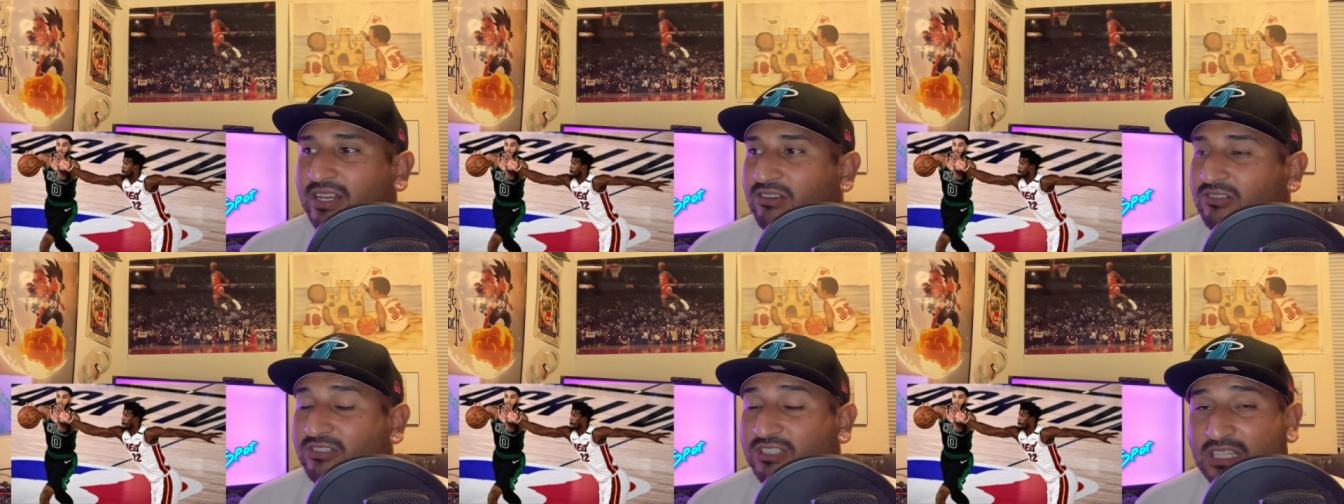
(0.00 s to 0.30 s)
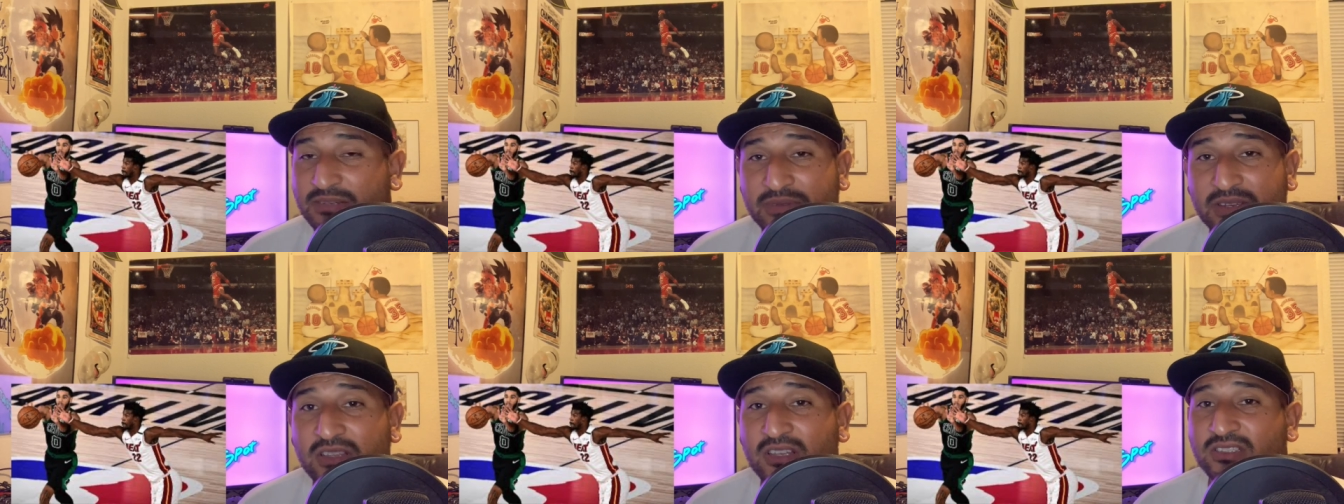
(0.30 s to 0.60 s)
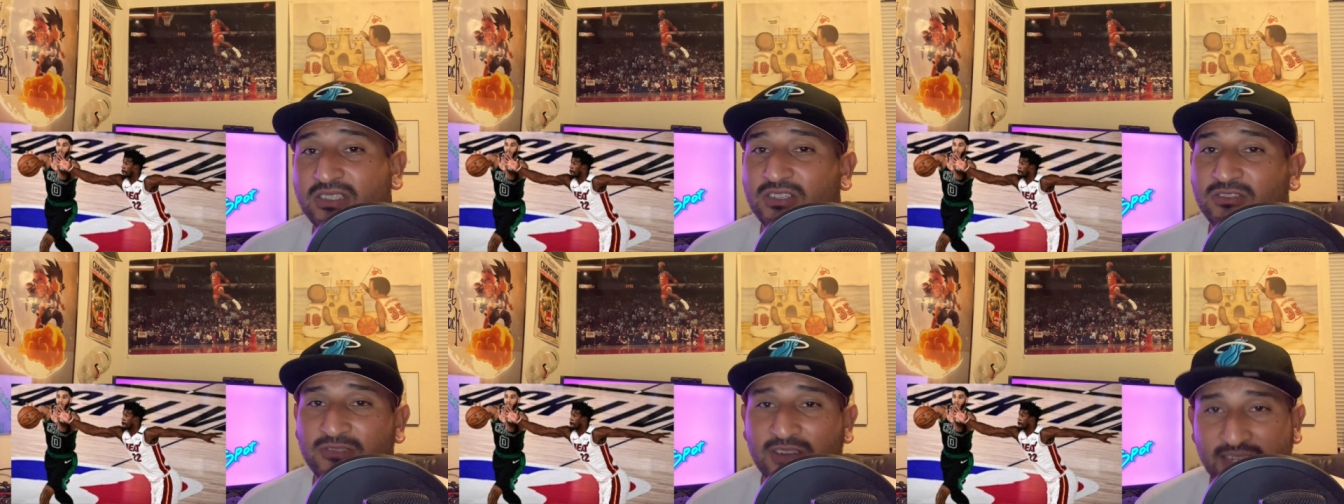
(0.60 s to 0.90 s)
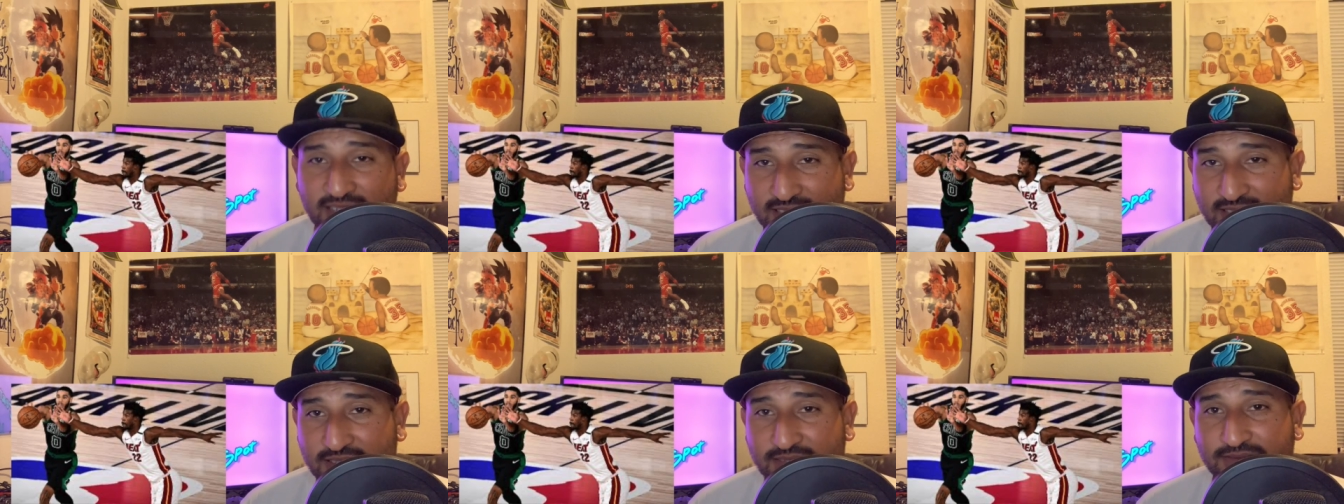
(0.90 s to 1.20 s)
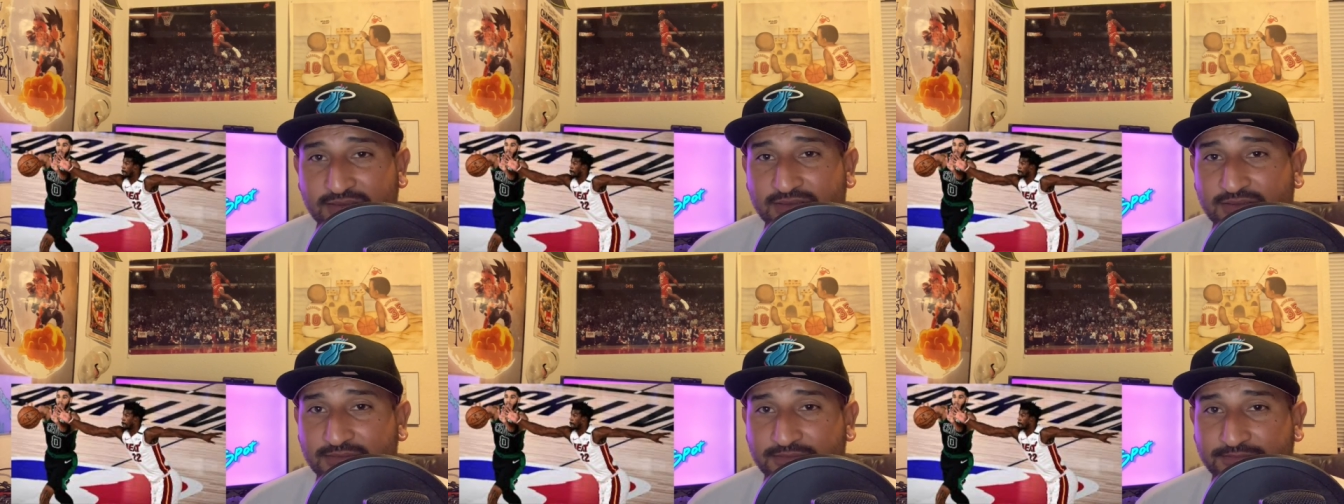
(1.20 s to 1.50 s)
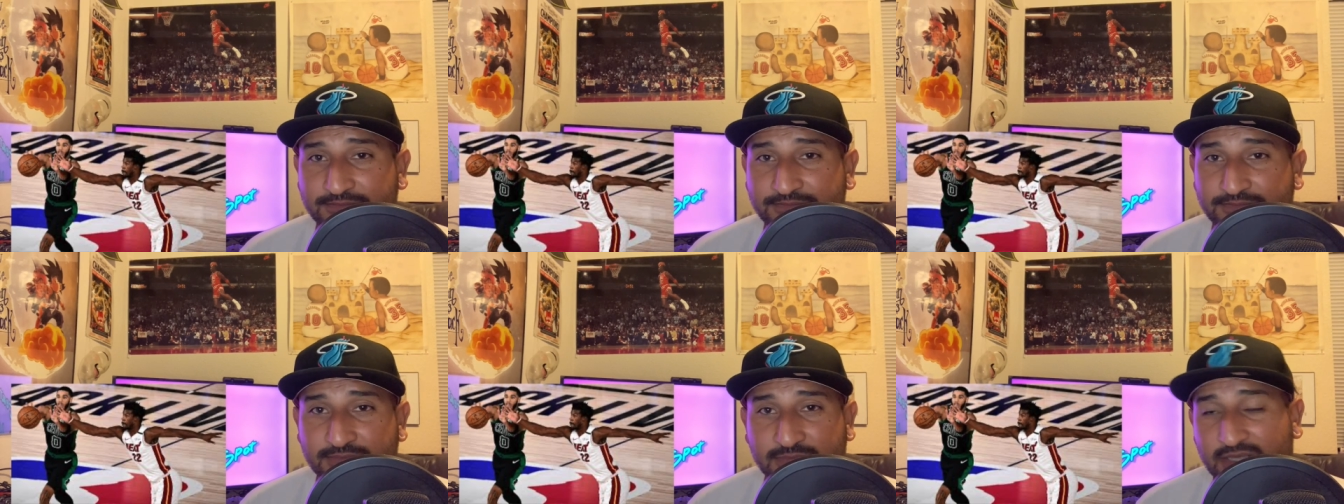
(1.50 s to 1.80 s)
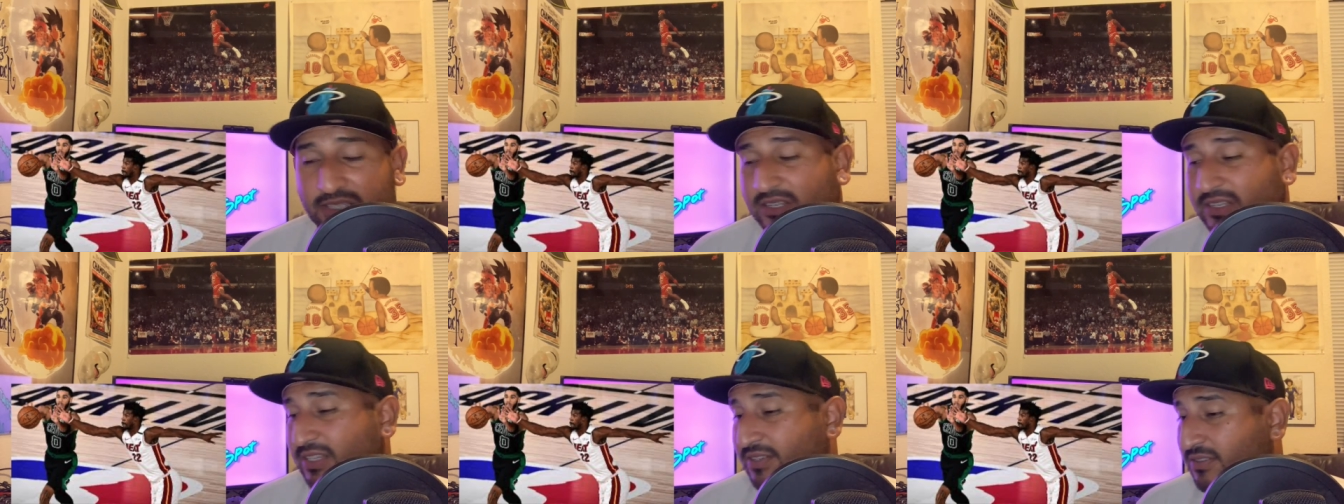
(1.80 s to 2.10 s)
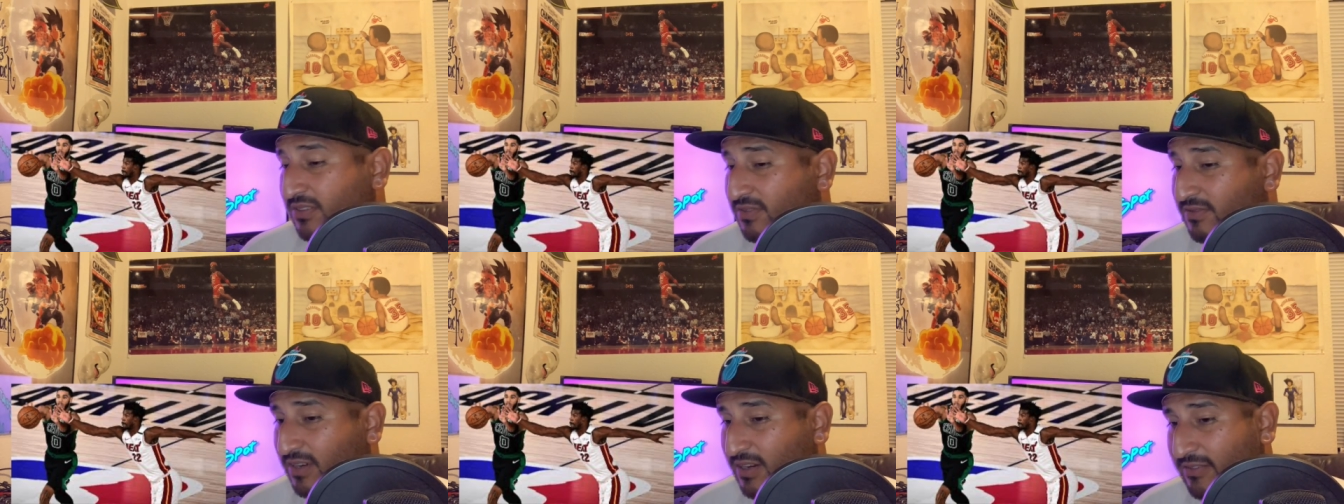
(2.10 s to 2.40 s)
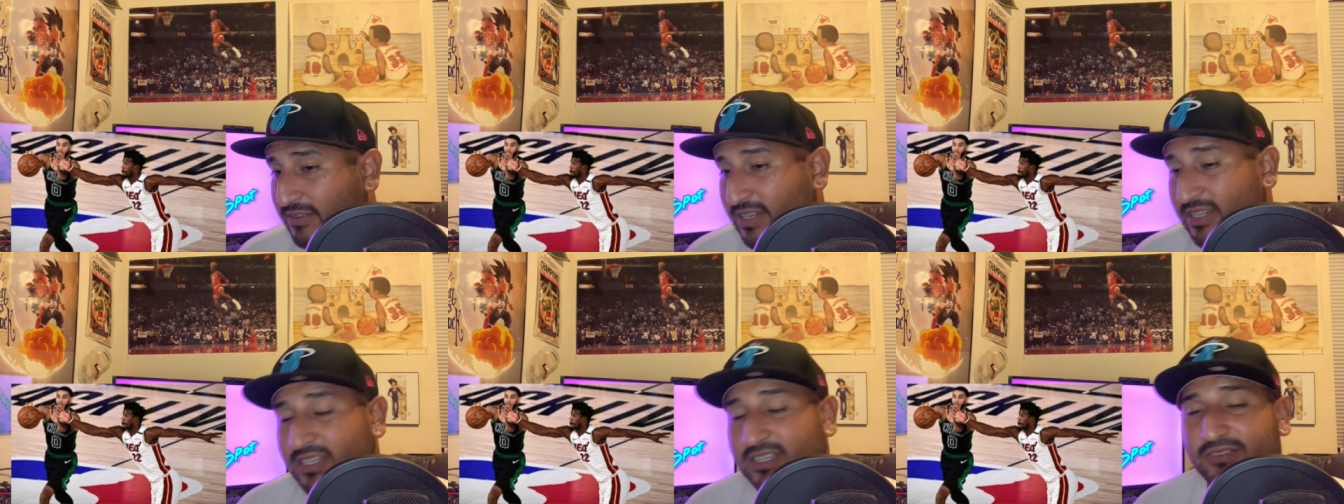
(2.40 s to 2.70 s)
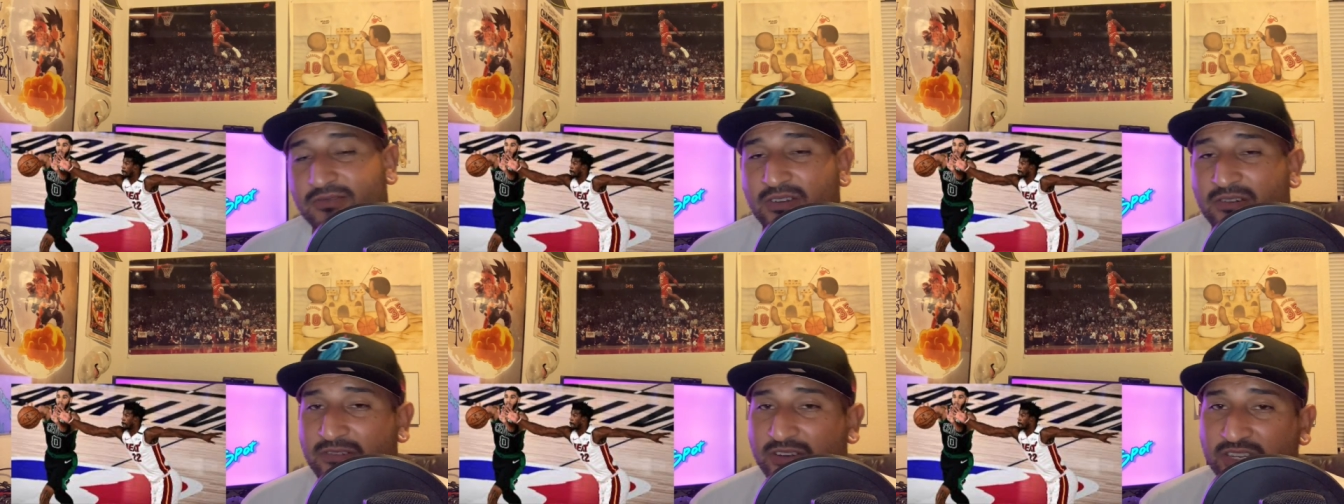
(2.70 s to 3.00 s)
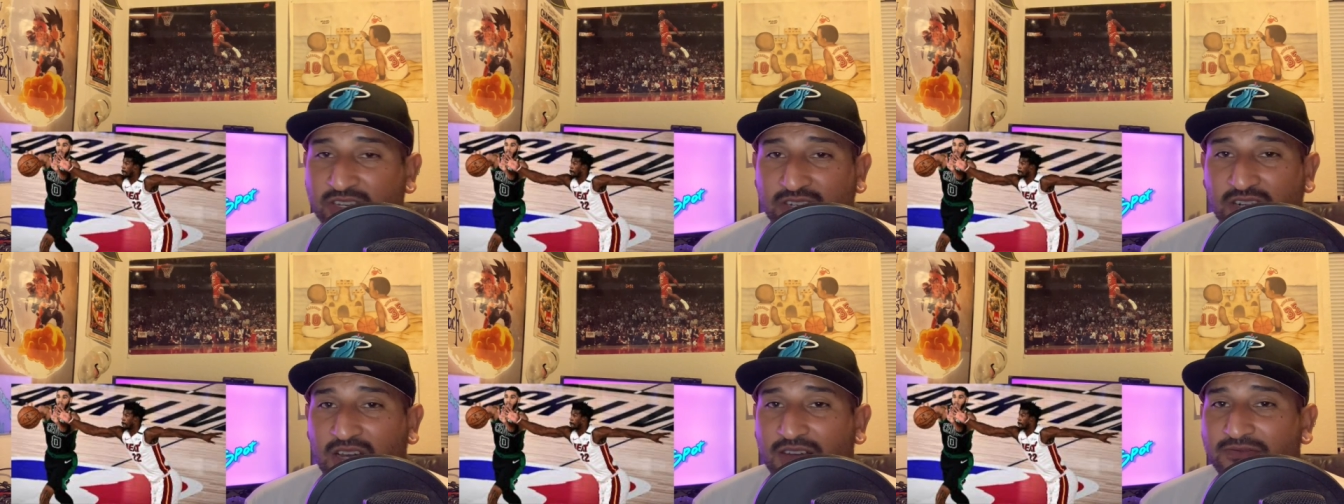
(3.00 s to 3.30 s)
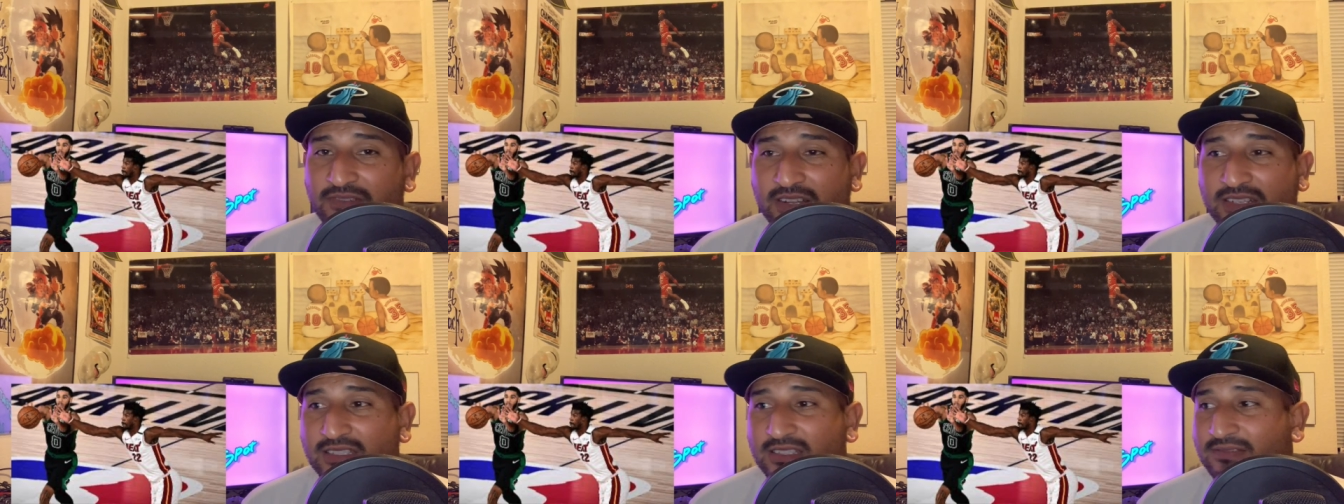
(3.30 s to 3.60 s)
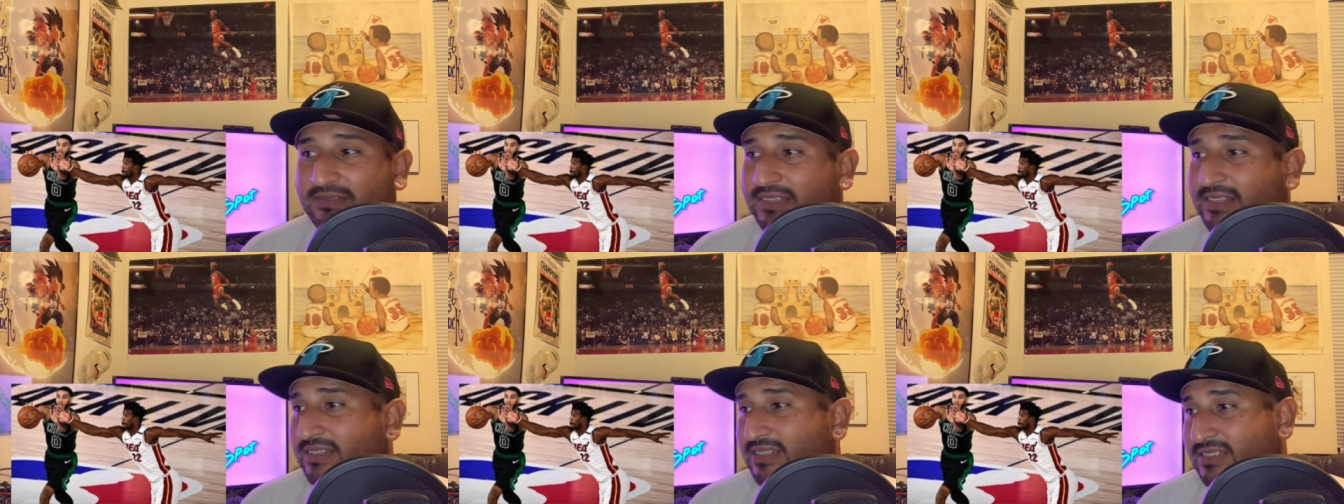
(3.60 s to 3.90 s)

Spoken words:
Jimmy looked aggressive. He was very, very good offensively.